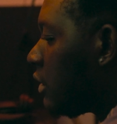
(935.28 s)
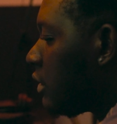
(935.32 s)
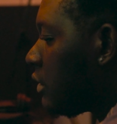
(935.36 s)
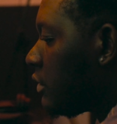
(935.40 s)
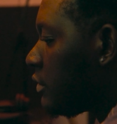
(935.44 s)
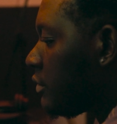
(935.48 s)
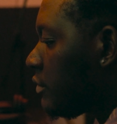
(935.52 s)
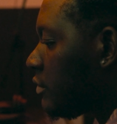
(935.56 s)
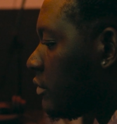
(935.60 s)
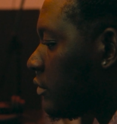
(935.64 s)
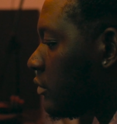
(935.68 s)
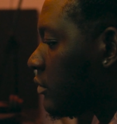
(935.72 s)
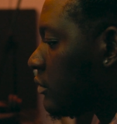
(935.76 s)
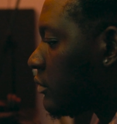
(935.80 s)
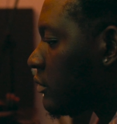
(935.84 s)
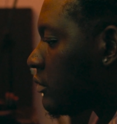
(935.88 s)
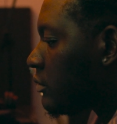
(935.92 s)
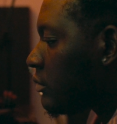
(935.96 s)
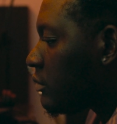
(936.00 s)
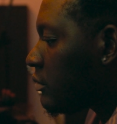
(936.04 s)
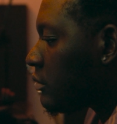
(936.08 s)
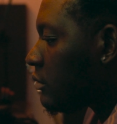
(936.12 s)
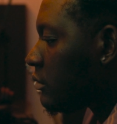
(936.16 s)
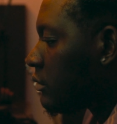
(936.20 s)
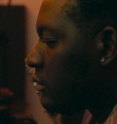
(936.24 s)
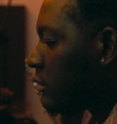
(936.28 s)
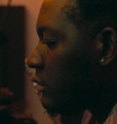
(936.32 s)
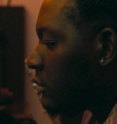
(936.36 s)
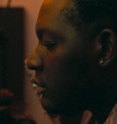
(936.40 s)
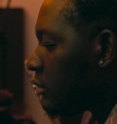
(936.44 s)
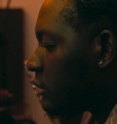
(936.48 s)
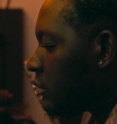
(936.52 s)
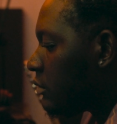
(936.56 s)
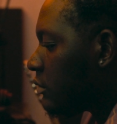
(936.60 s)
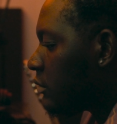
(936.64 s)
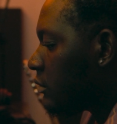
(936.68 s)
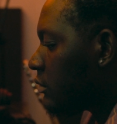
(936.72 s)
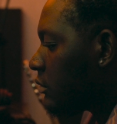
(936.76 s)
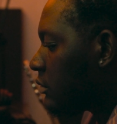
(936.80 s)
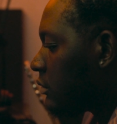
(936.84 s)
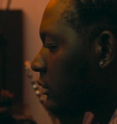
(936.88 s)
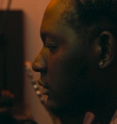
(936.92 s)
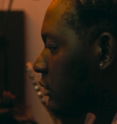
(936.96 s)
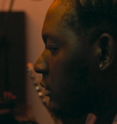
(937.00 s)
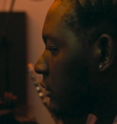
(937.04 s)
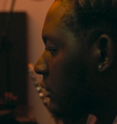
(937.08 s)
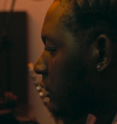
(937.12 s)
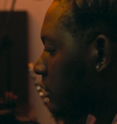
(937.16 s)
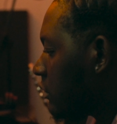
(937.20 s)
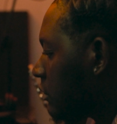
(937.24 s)
maybe play like other beats to see if
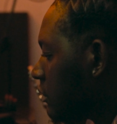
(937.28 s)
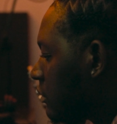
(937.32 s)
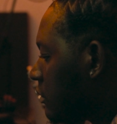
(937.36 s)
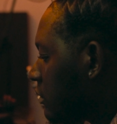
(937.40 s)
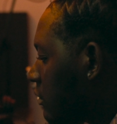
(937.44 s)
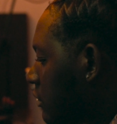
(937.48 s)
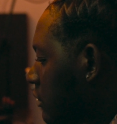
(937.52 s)
I can get